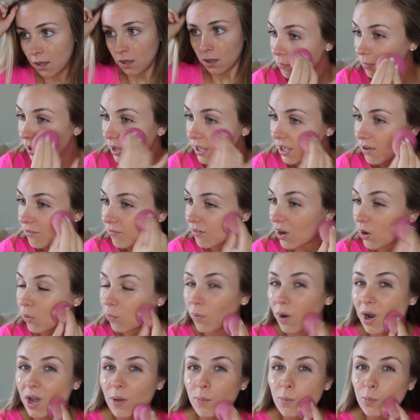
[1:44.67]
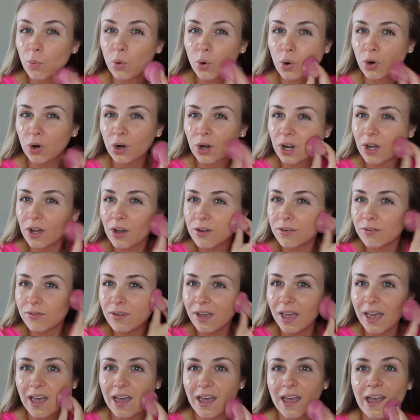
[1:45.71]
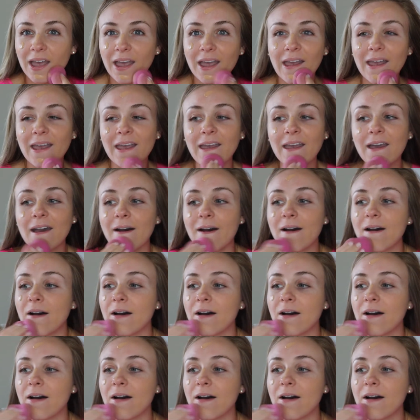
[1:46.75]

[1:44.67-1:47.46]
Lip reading: But if I want more of a